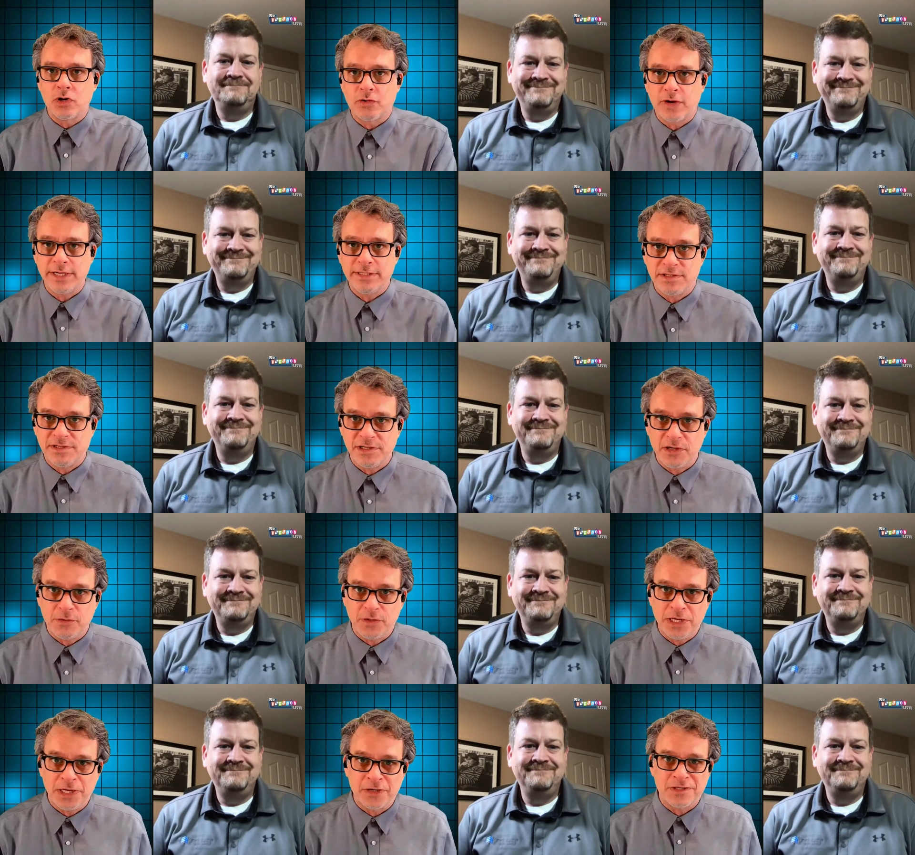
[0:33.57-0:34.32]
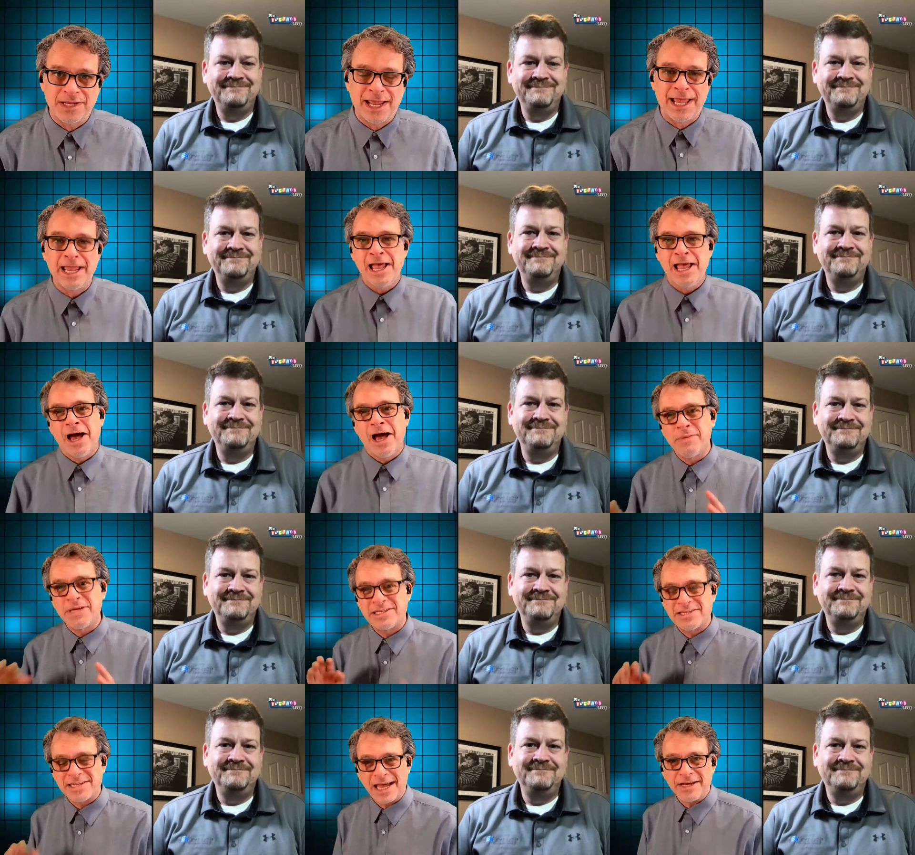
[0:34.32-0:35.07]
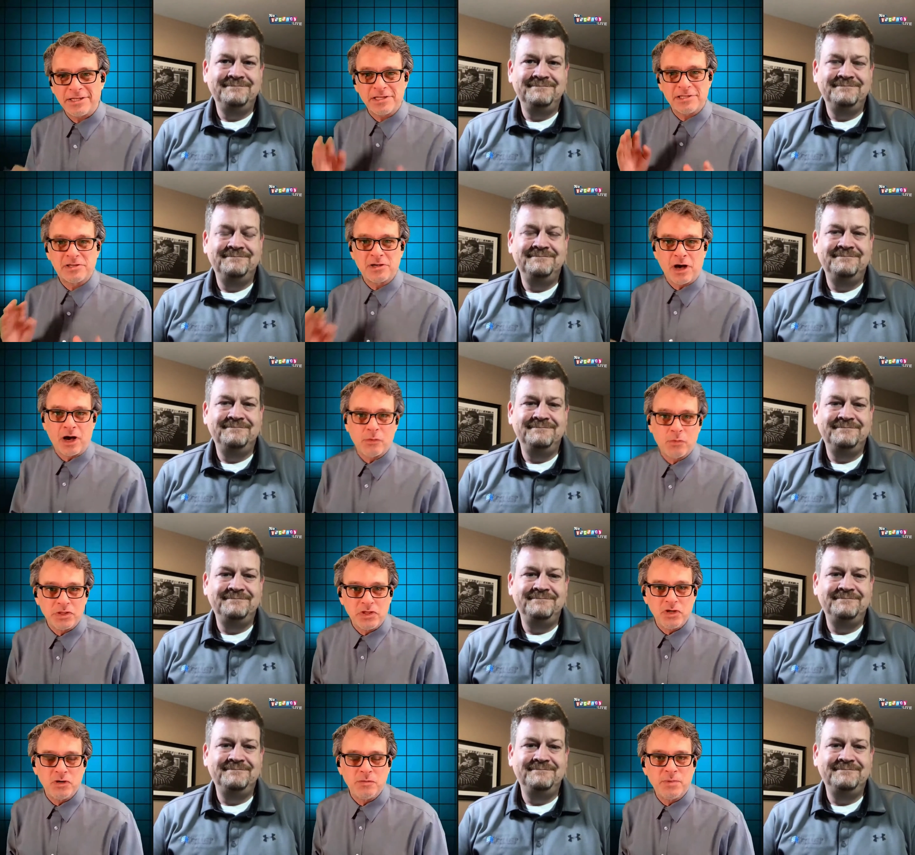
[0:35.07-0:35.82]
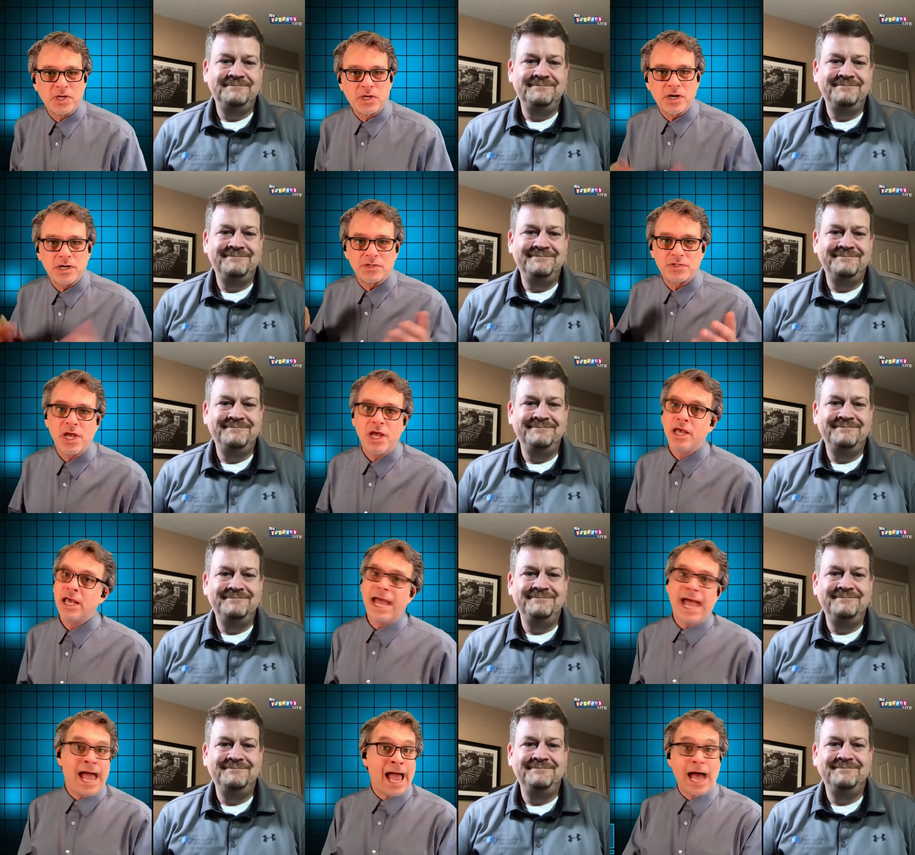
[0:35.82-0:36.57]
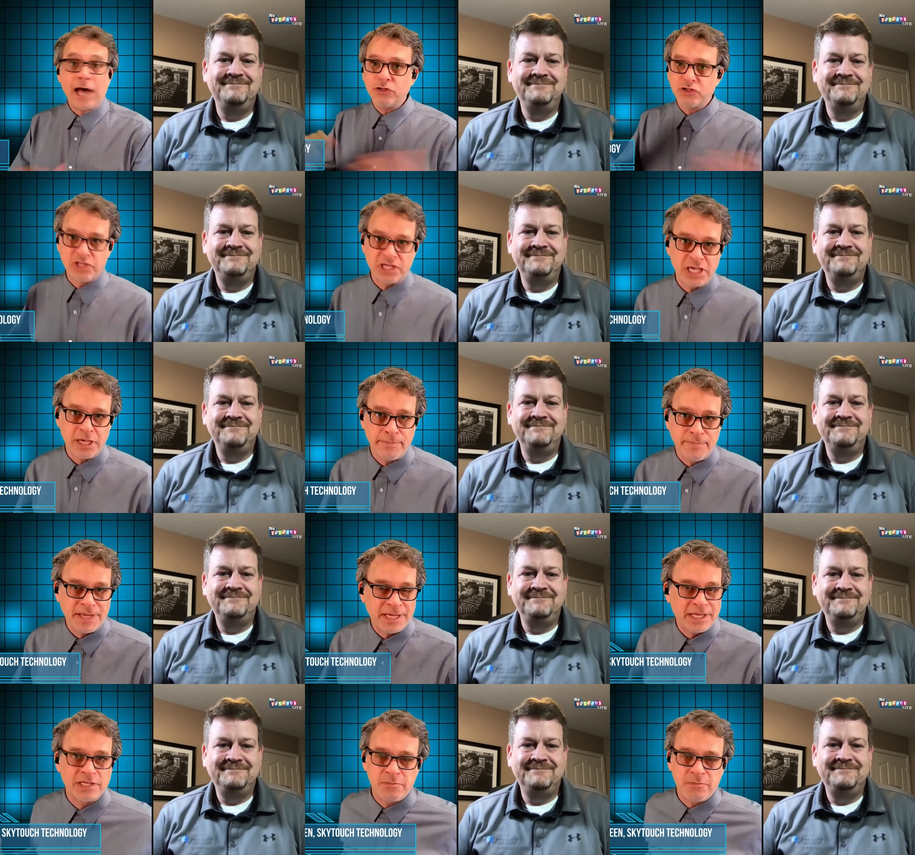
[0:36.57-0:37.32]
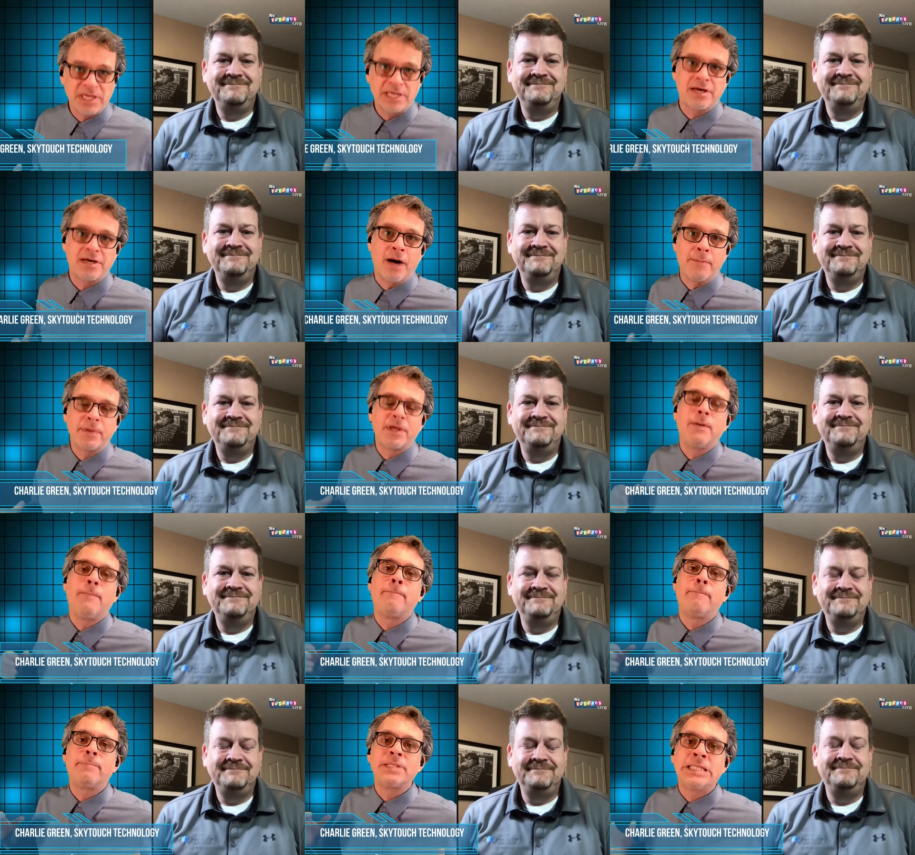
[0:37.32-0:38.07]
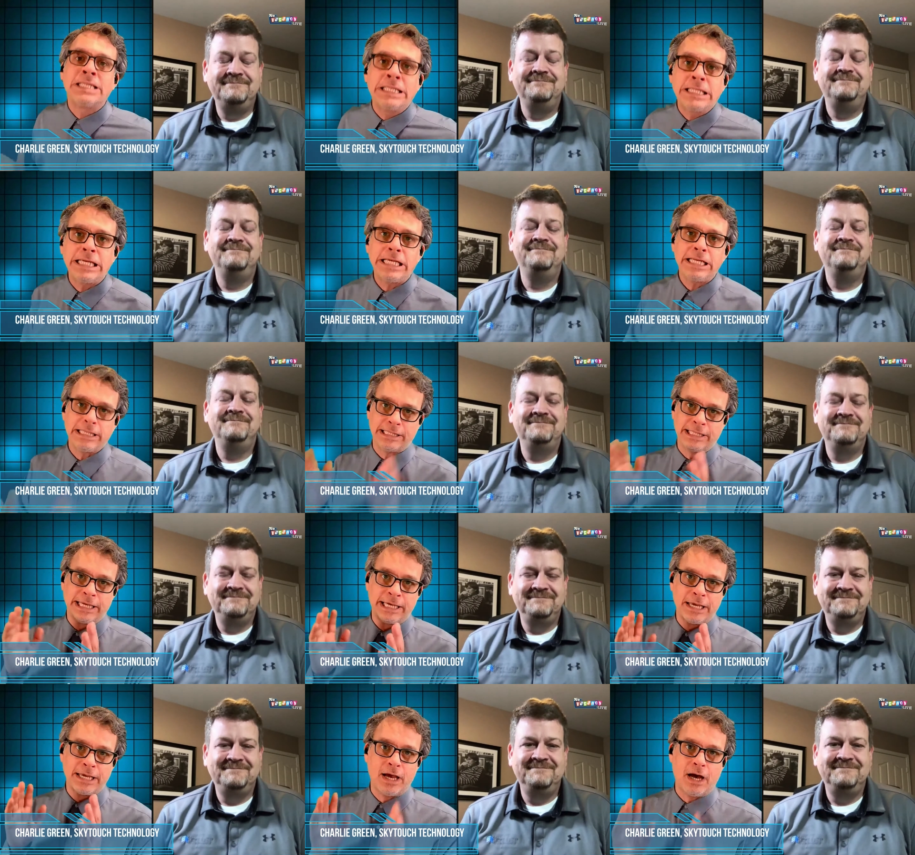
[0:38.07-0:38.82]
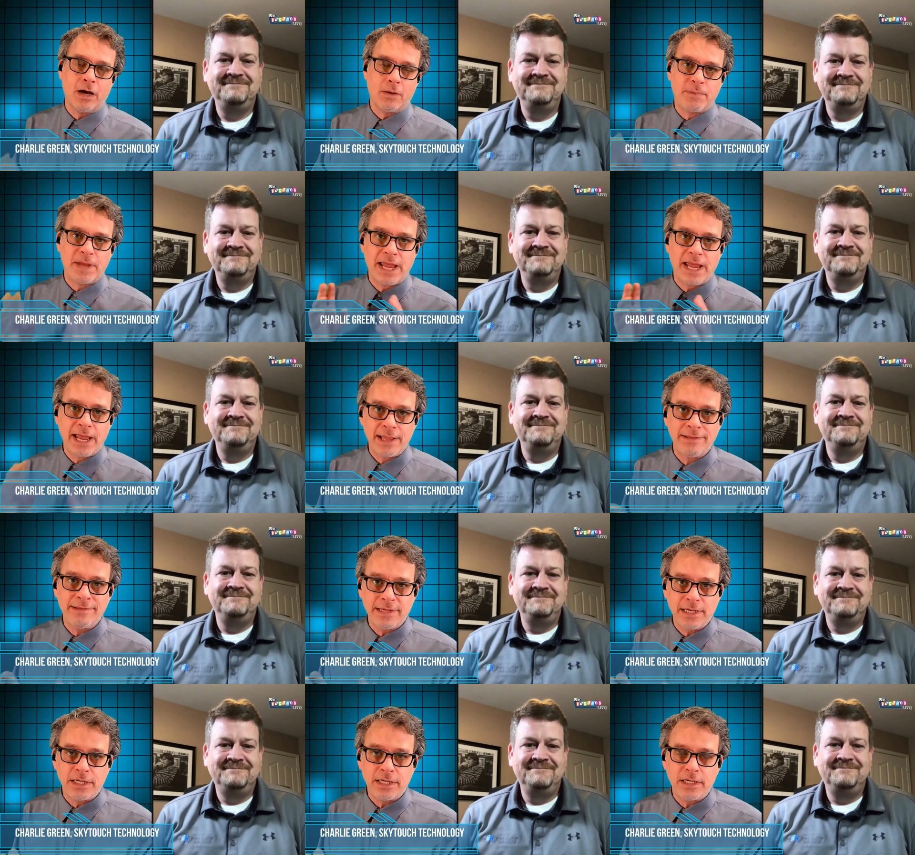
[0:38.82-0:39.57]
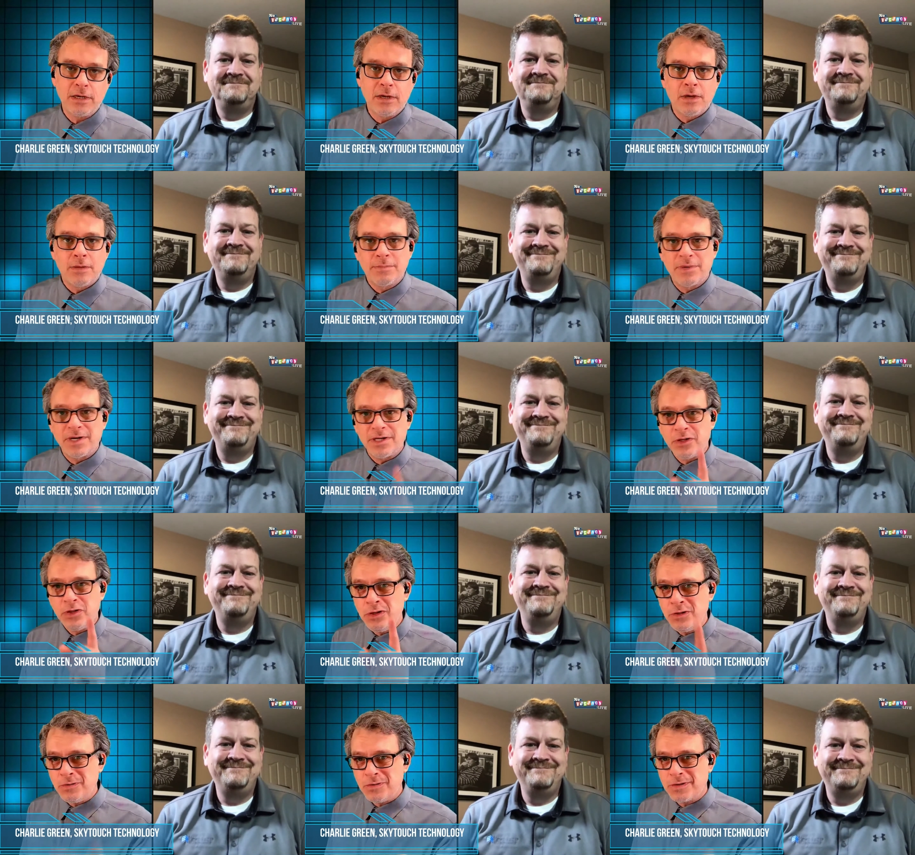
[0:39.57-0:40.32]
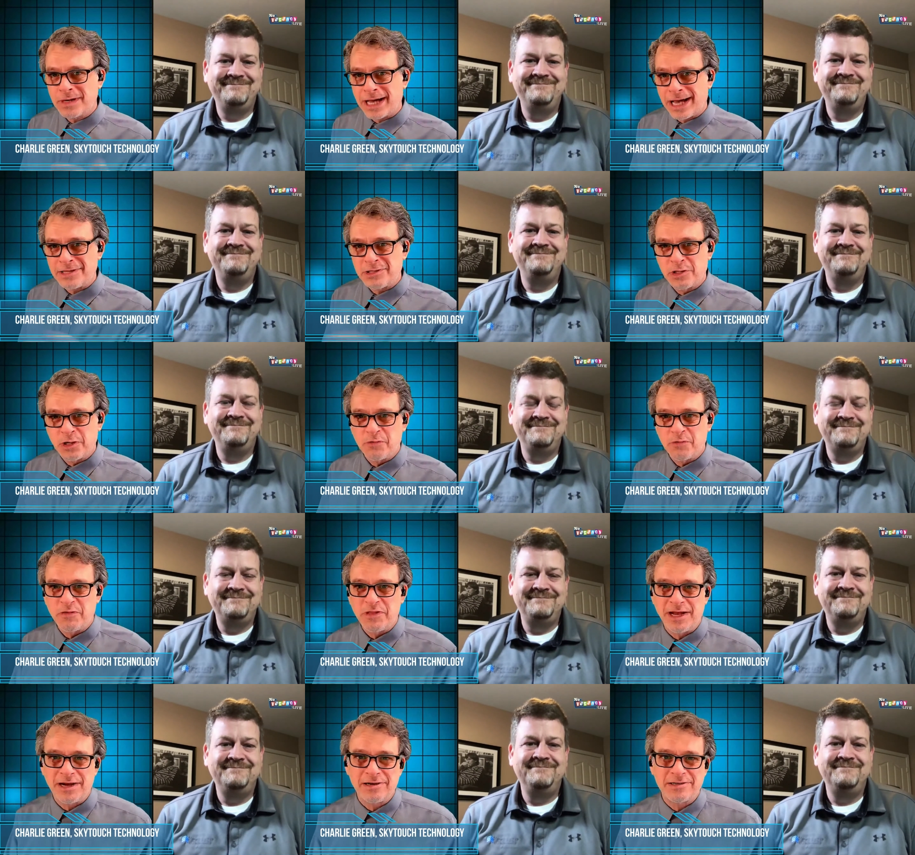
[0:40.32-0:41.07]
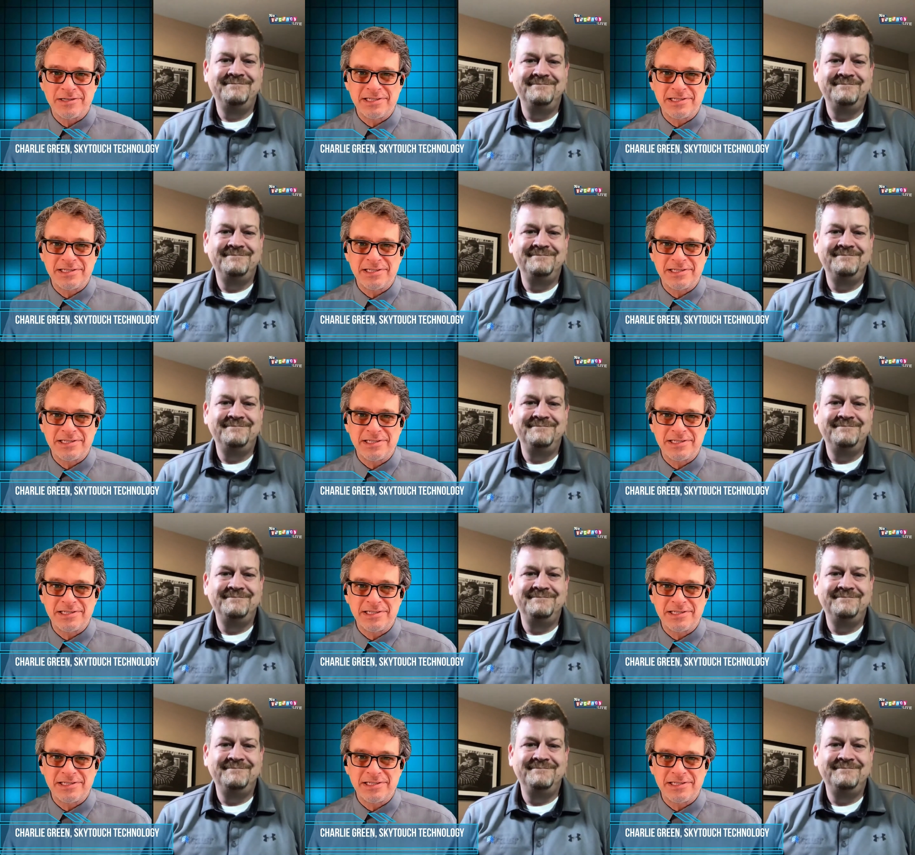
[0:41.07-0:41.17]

Speaker 1: you here today. I'm excited to talk talk with you because housekeeping has become completely upended. But you guys over there